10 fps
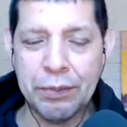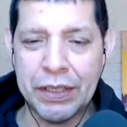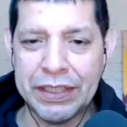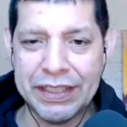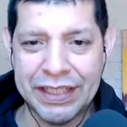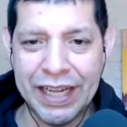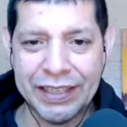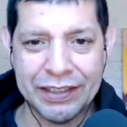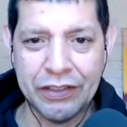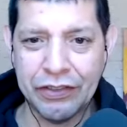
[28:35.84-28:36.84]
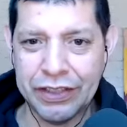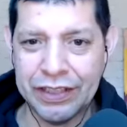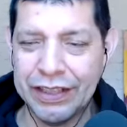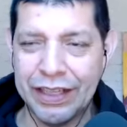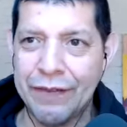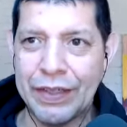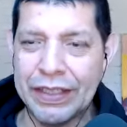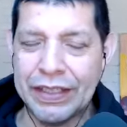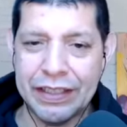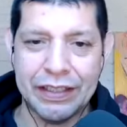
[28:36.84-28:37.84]
being. Is that something? I
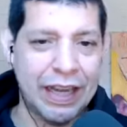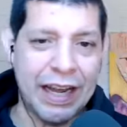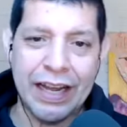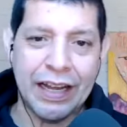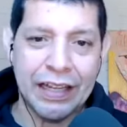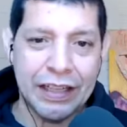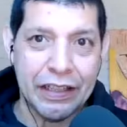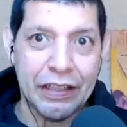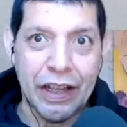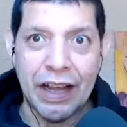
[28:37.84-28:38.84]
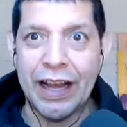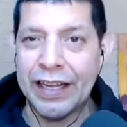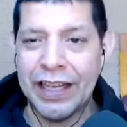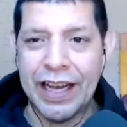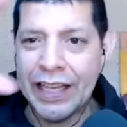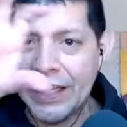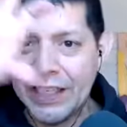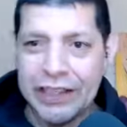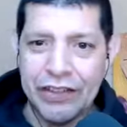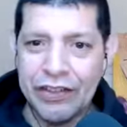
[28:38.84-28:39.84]
mean, I, I, I
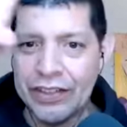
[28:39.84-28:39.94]
You're in